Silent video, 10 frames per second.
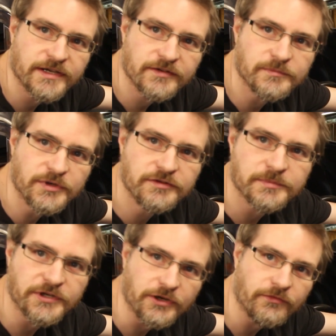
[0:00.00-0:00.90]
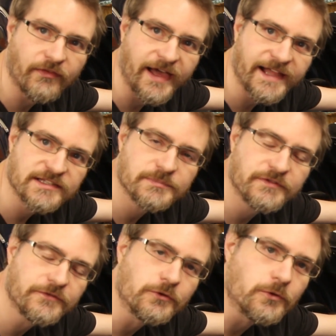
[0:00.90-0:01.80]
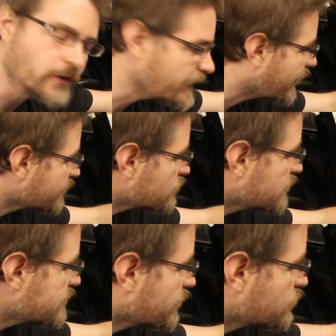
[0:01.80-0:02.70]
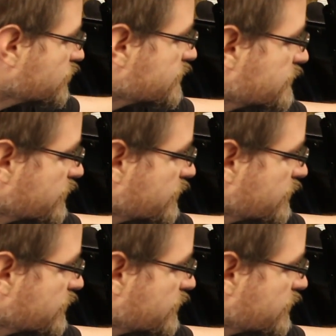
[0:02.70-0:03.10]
of movement on that before it actually touches